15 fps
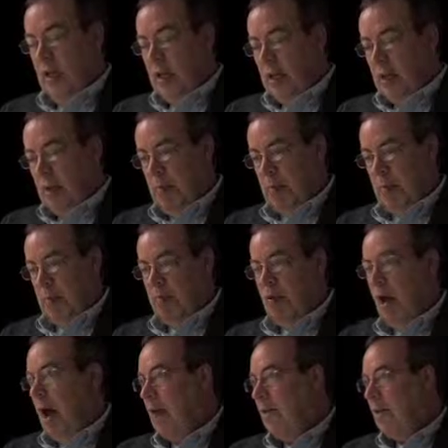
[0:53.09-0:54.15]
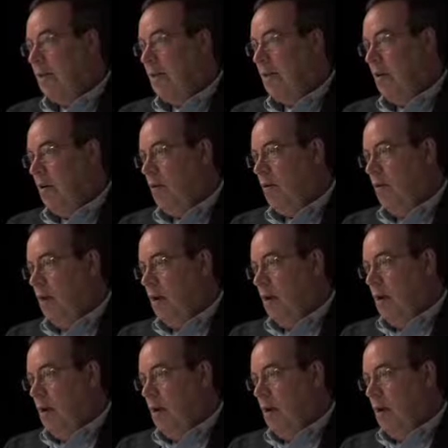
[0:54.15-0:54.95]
really about the process, though.